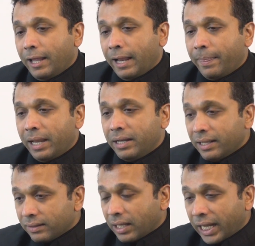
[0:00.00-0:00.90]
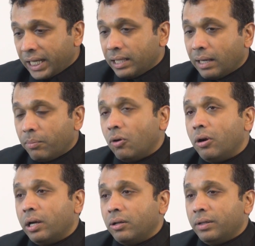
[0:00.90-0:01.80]
and then designing that
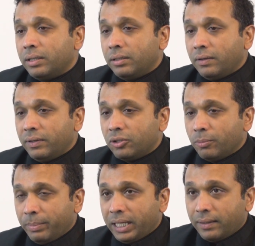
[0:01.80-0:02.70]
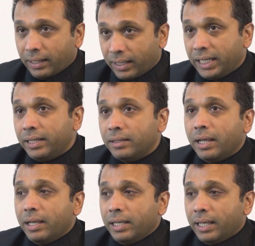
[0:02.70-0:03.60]
product or that service to meet their needs
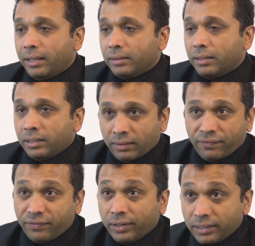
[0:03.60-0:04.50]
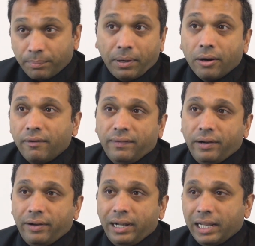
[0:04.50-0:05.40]
is the first part of
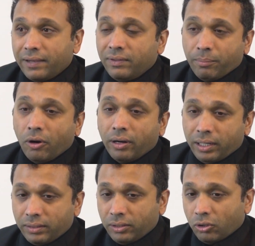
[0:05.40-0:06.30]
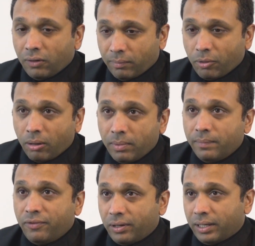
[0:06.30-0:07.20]
it, right? Like if the product doesn't solve a
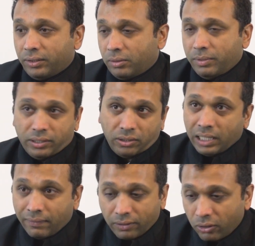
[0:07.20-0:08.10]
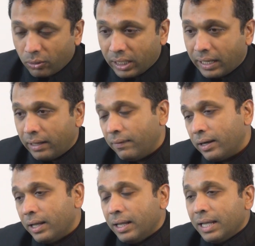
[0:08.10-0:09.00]
problem for a customer, it's never going to get
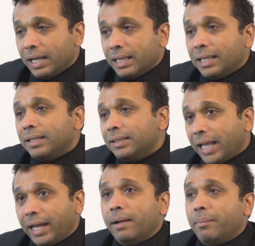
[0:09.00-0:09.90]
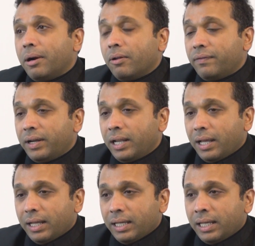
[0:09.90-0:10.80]
anywhere. The second part of it
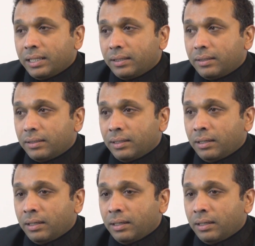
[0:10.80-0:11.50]
is